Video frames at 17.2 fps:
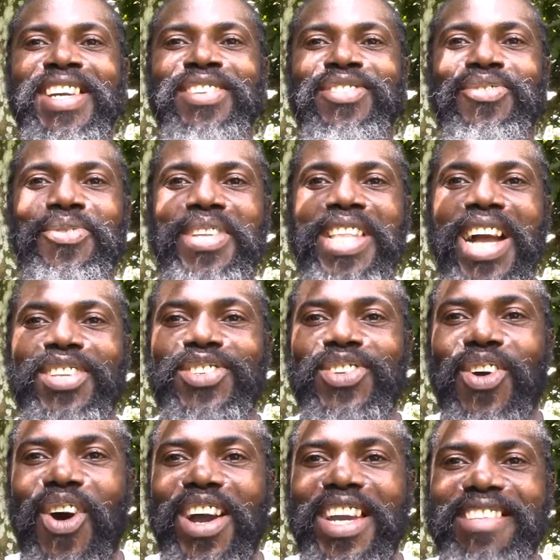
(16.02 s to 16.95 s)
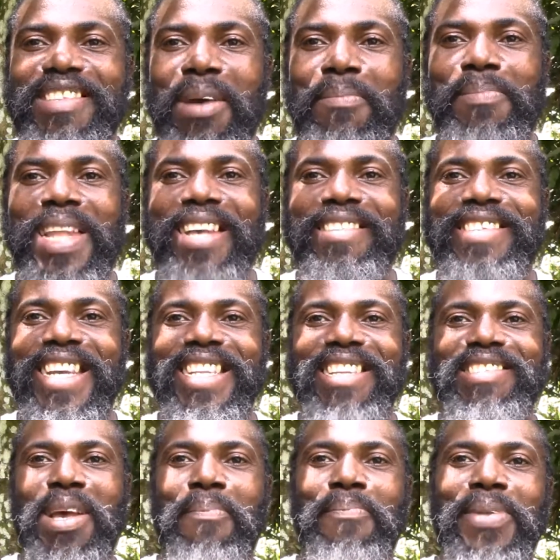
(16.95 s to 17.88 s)
It's really a joy, it's a blessing,
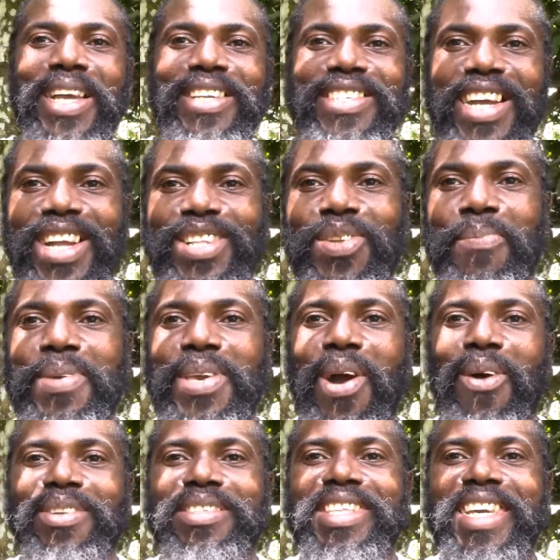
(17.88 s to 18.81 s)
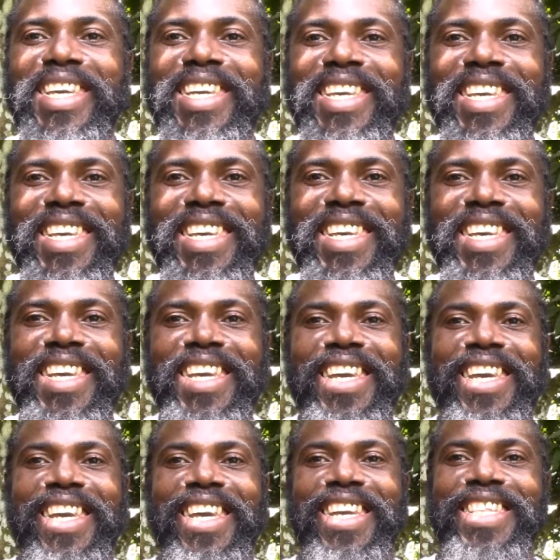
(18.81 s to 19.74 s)
it's a pleasure to be out here
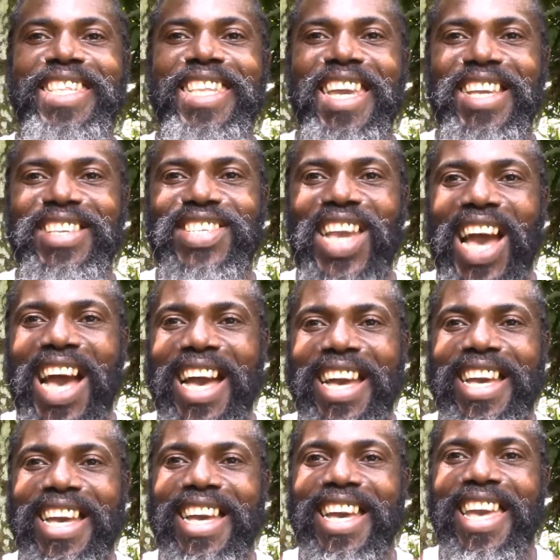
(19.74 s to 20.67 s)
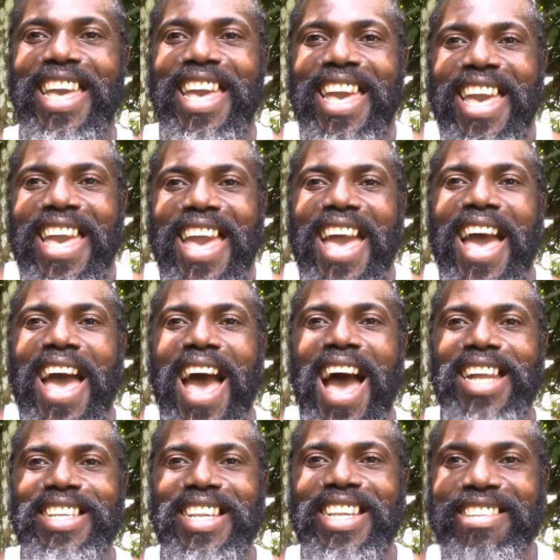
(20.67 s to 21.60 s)
in nature
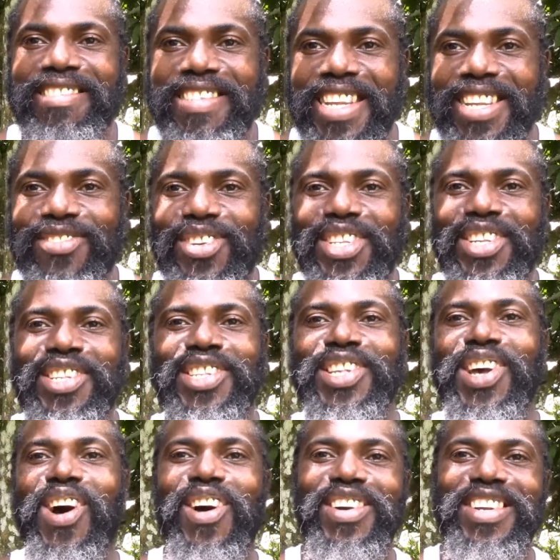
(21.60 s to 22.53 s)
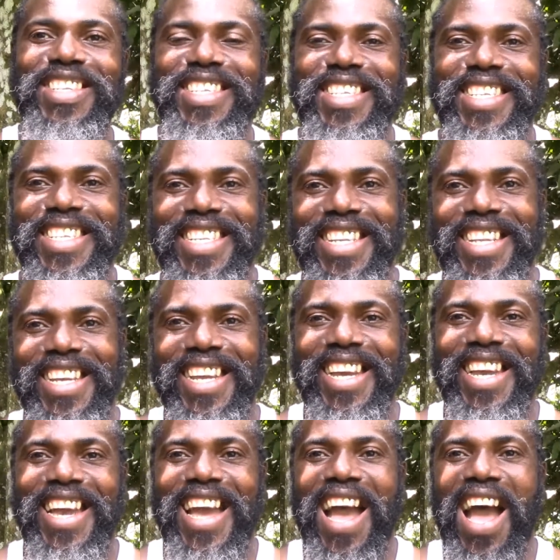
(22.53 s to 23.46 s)
and listening to the song
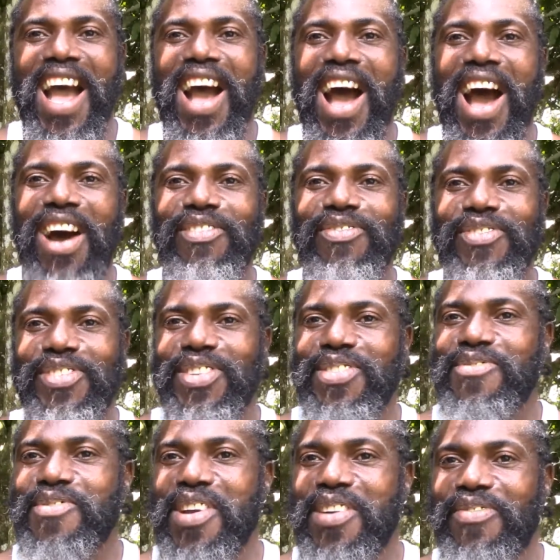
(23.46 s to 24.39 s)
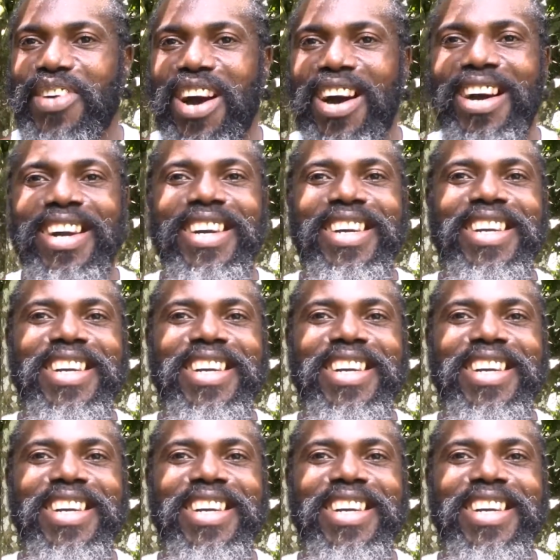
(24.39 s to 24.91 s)
of the river